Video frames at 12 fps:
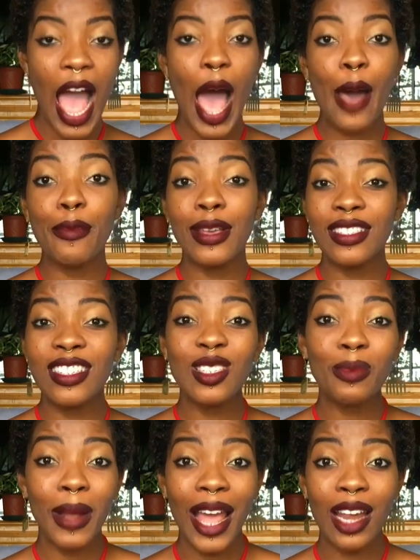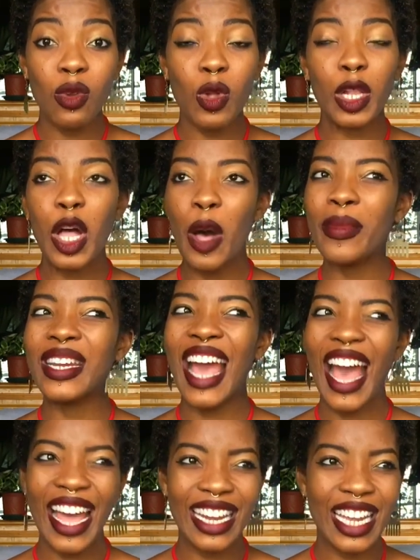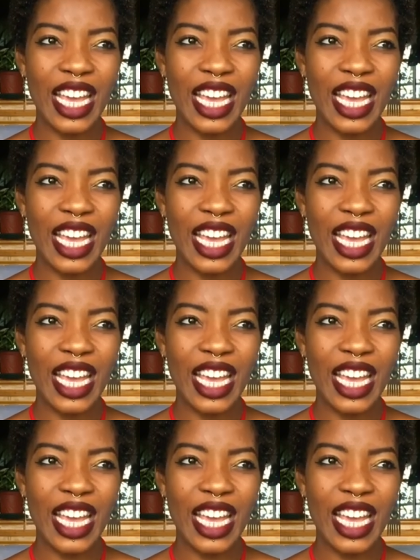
A business plan will come in handy